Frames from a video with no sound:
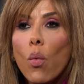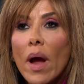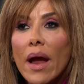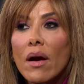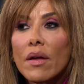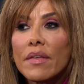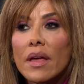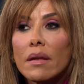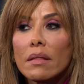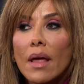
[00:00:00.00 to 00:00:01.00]
aware
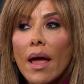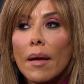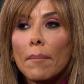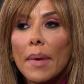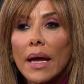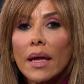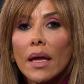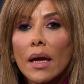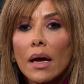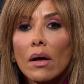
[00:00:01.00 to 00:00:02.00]
that
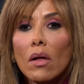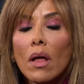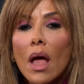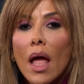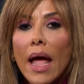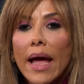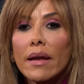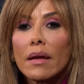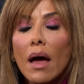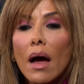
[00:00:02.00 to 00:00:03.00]
Becky Hill
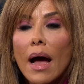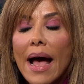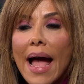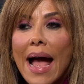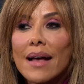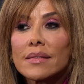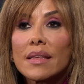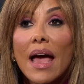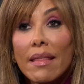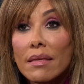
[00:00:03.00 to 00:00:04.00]
had asked
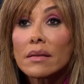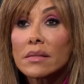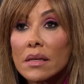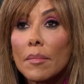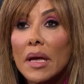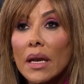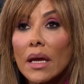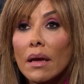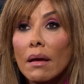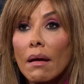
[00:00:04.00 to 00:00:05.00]
the Ethics
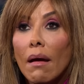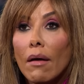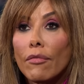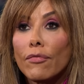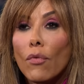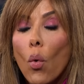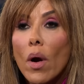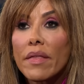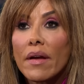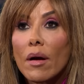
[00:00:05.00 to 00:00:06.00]
Committee
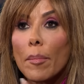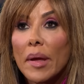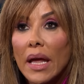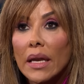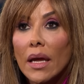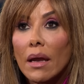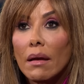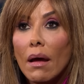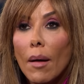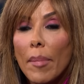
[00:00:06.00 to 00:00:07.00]
for their
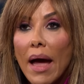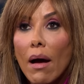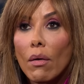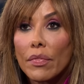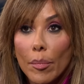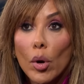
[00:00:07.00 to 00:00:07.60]
opinion about the